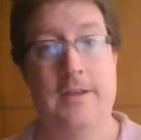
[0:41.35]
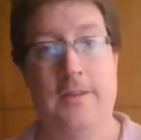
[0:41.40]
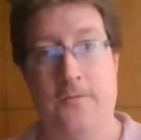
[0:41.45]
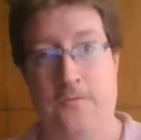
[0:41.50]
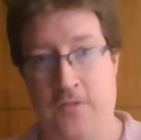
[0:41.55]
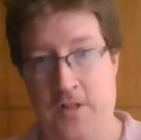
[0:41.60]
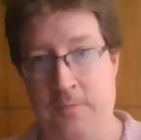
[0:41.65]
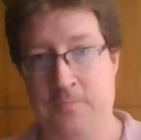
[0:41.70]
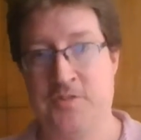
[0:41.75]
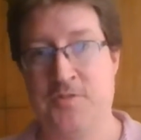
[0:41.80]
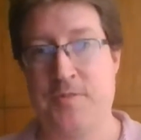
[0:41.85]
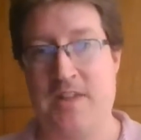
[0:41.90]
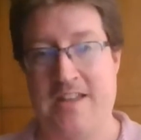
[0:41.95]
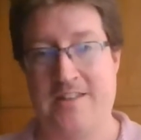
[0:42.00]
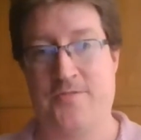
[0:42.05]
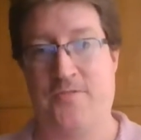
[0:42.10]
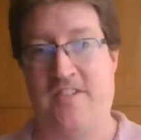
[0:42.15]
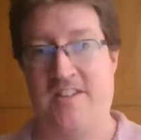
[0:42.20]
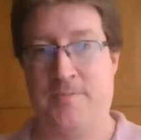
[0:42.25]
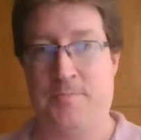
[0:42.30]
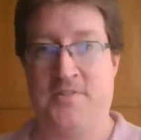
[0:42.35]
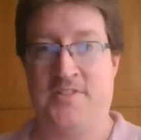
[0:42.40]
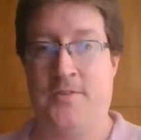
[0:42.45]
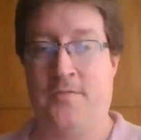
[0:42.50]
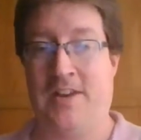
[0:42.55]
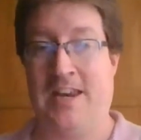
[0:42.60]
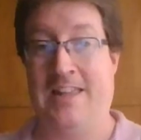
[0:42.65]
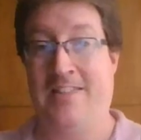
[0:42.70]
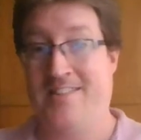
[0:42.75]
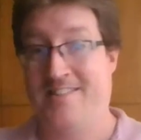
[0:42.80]
The film states very
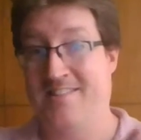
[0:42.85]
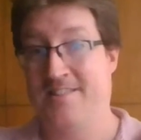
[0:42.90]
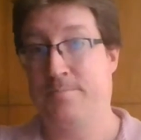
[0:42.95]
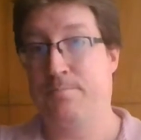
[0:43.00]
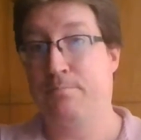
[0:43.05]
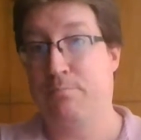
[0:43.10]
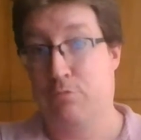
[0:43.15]
specifically this is